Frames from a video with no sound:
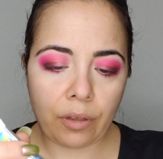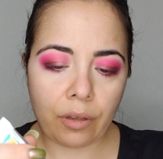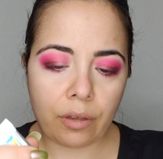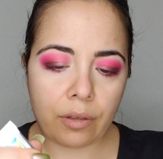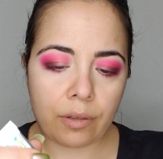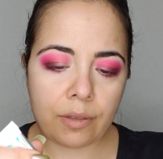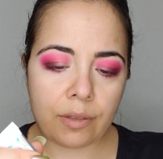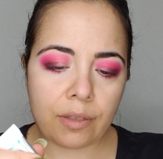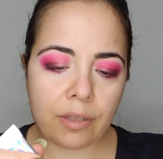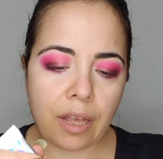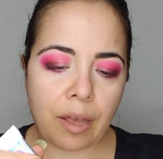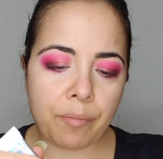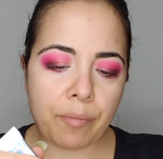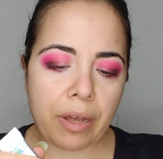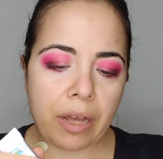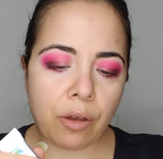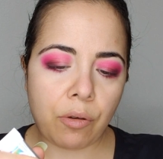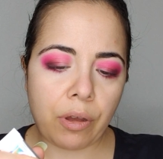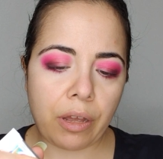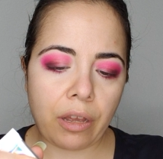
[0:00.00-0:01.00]

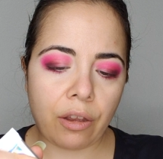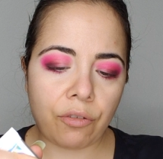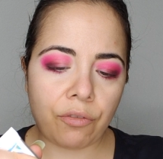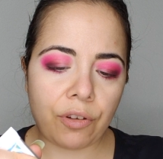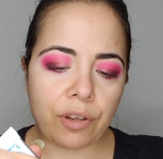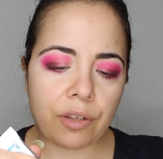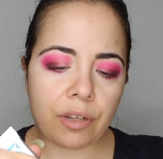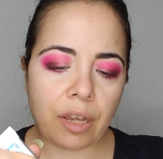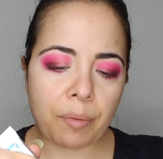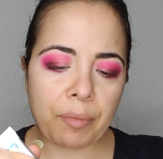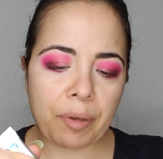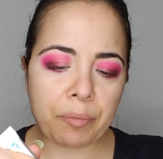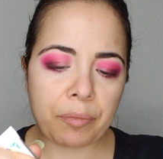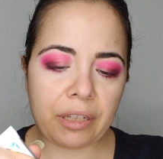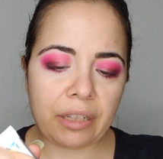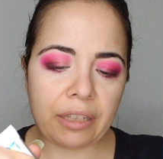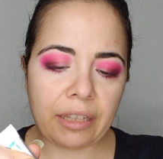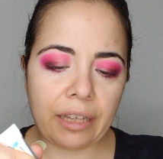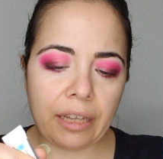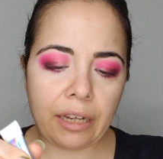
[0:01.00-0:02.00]
Somehow every time I'm
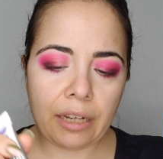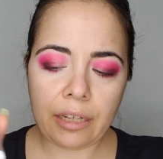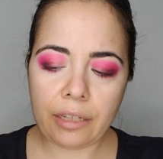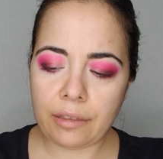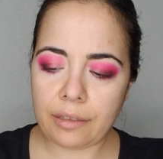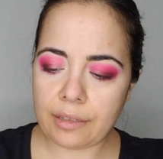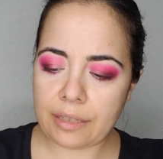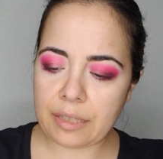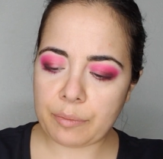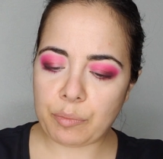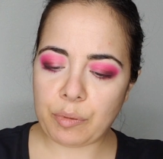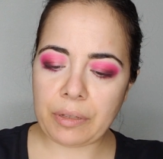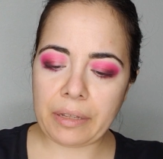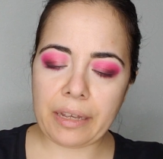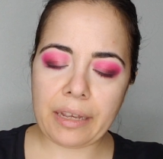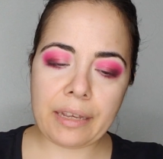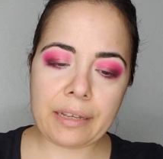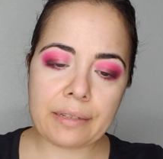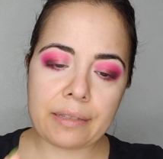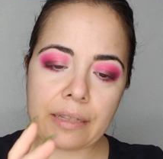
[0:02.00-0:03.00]
cleaning this
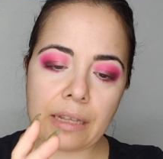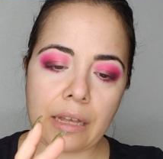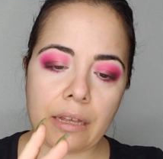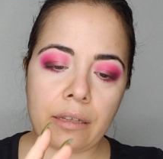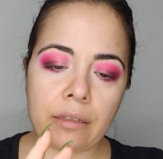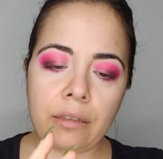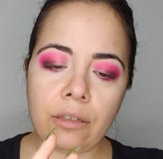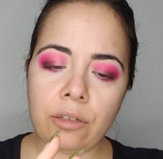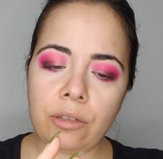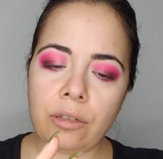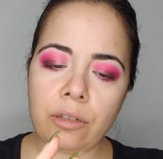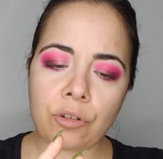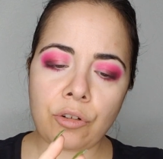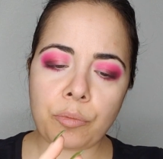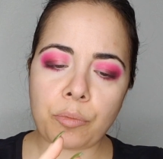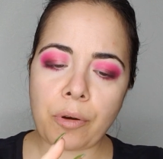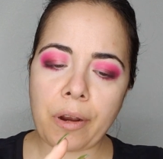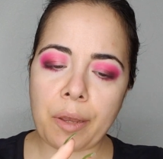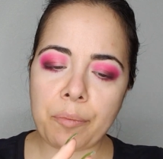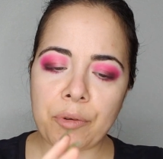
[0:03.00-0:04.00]
place, the glitter
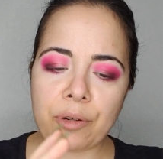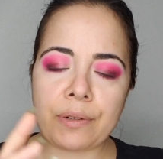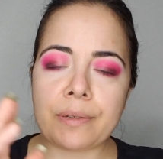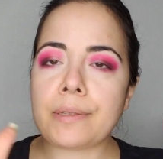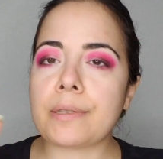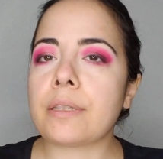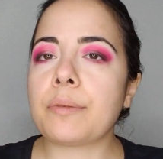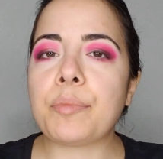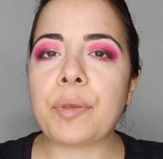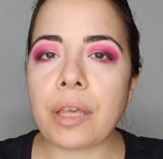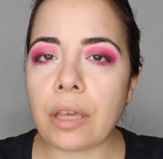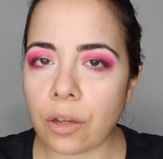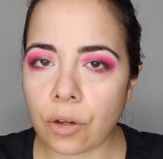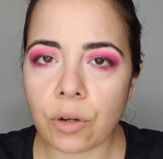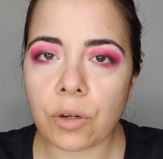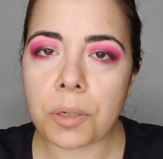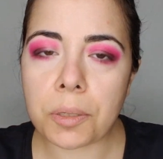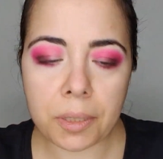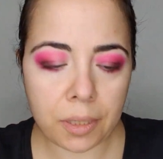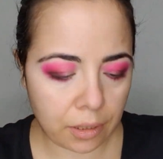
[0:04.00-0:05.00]
primer
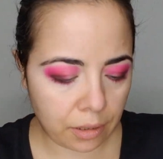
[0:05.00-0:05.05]
disappears.